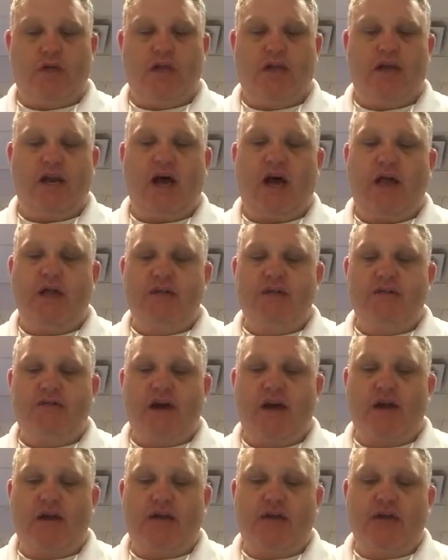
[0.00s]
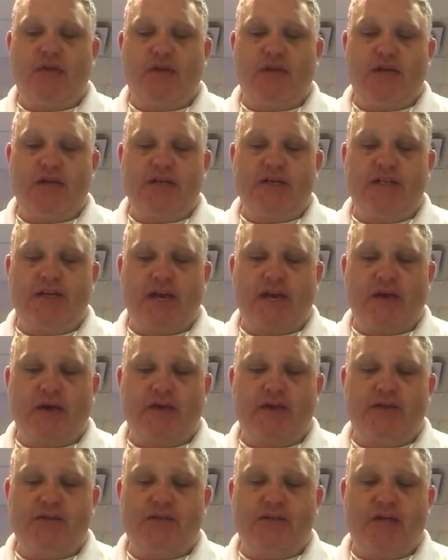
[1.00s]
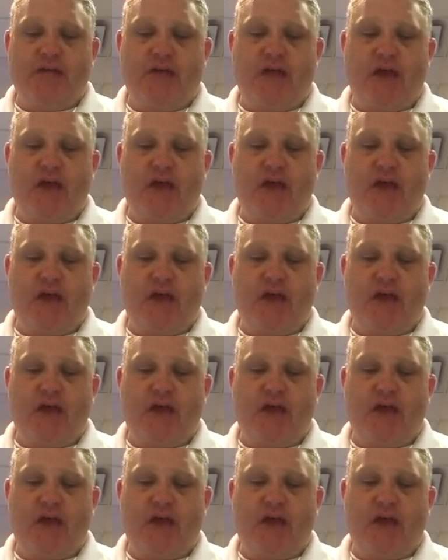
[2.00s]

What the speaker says: The knowledge of how to do things in areas that you